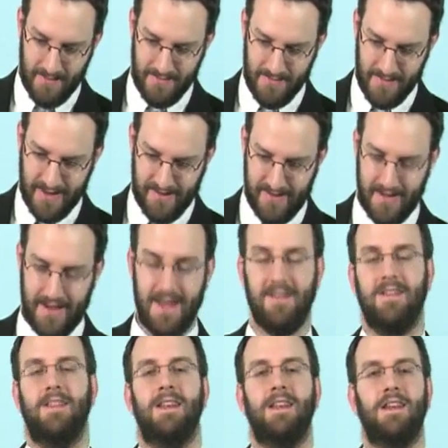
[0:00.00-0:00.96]
This
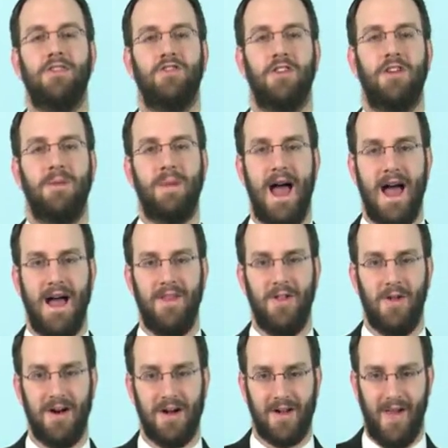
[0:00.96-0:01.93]
isn't an intro to patent
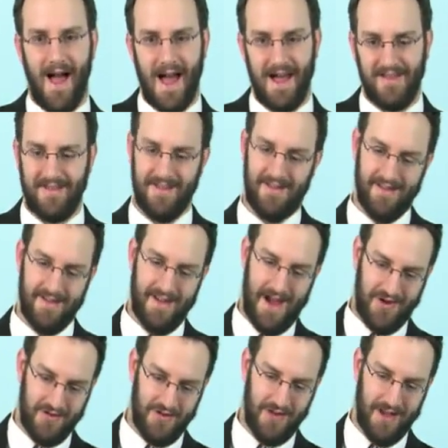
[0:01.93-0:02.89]
law class. This is
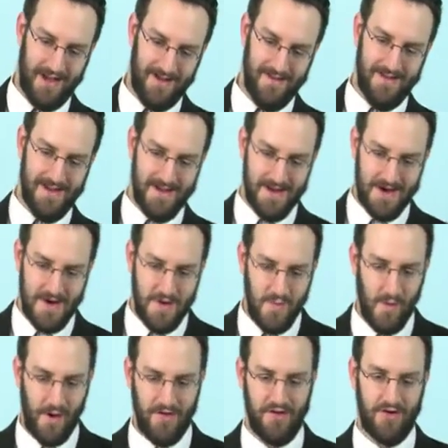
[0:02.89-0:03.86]
actually,
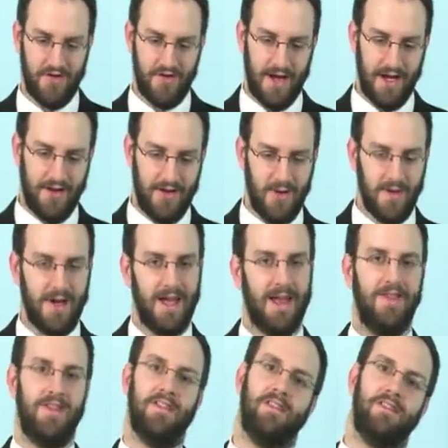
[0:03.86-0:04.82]
once you're already doing
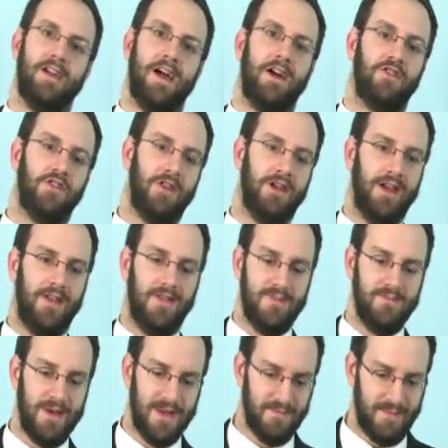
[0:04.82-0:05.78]
it, this is actually the
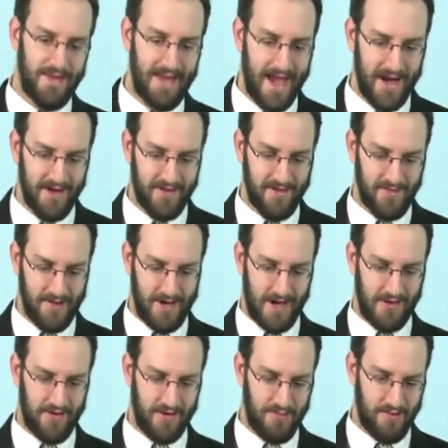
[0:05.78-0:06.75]
meat and potatoes when you're
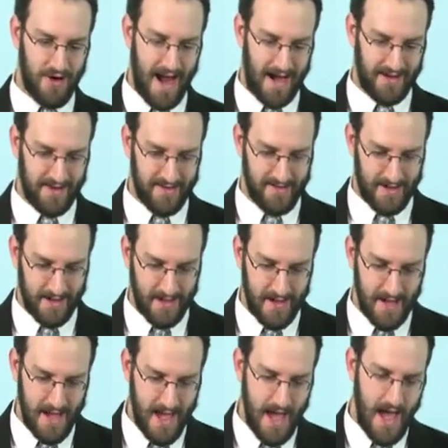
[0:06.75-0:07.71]
actually
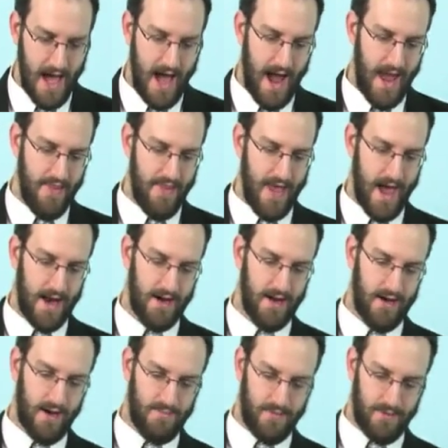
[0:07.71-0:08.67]
practicing. And then
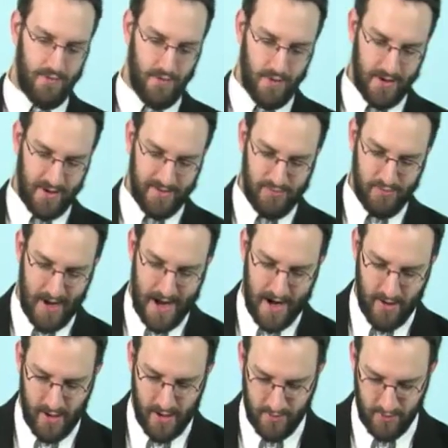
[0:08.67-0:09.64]
number 4 is
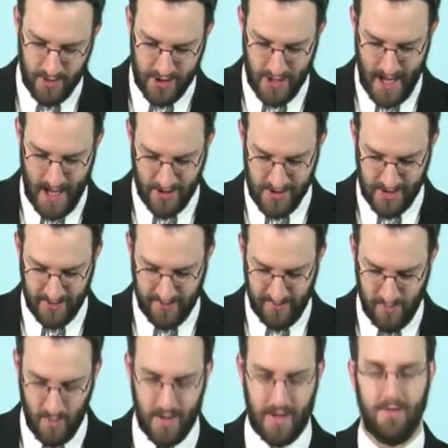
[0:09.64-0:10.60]
prior art
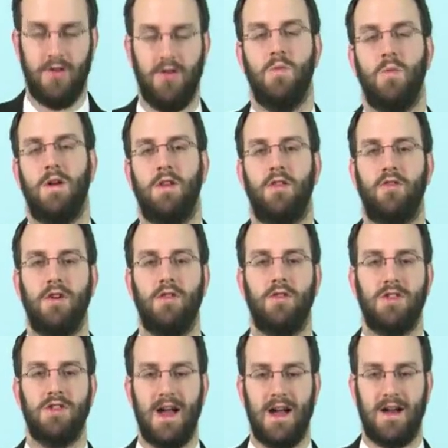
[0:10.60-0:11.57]
rejections, 102, 103
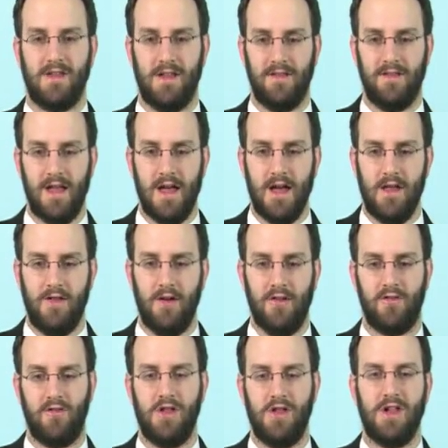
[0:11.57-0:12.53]
rejections.
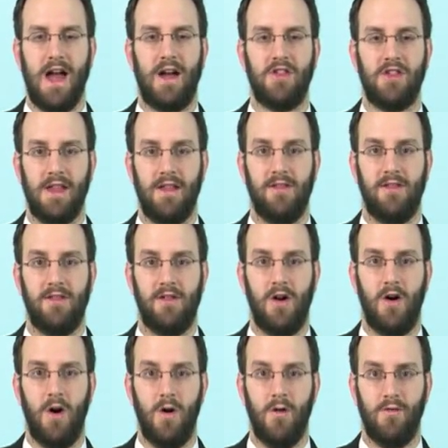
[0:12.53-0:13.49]
Those are rejections
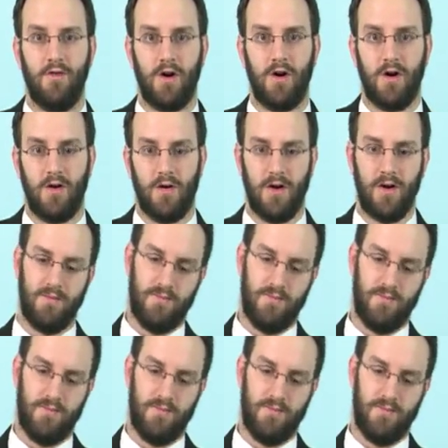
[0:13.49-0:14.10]
over